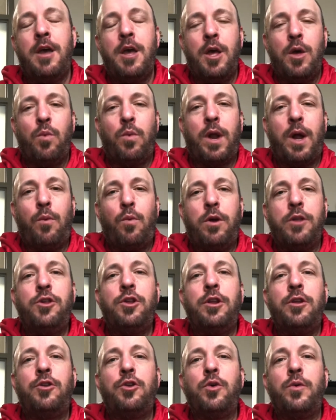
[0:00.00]
what I want you
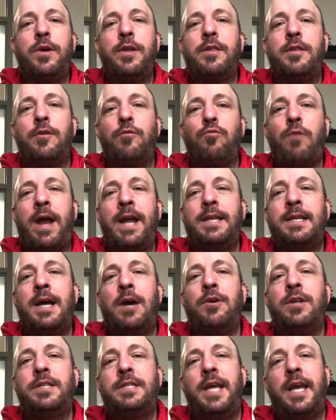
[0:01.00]
to do is to write down
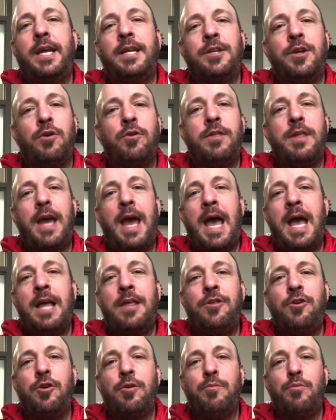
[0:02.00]
and take notes as
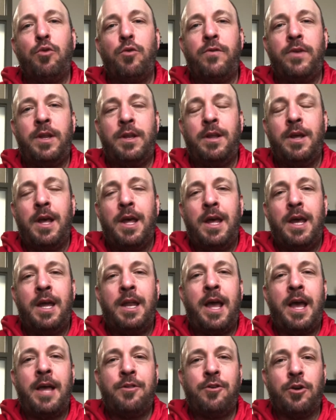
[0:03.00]
you're moving and
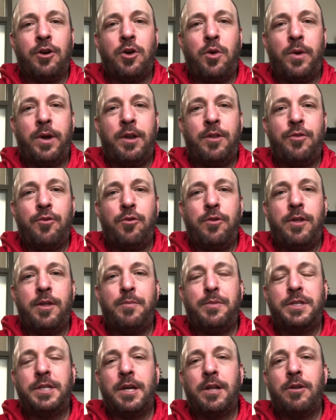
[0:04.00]
as you're going through this
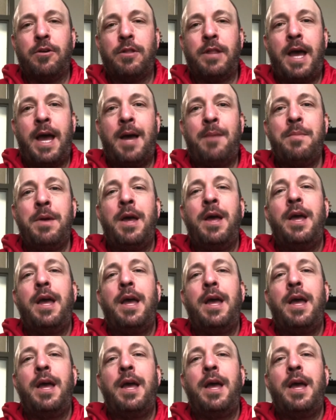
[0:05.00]
particular lab.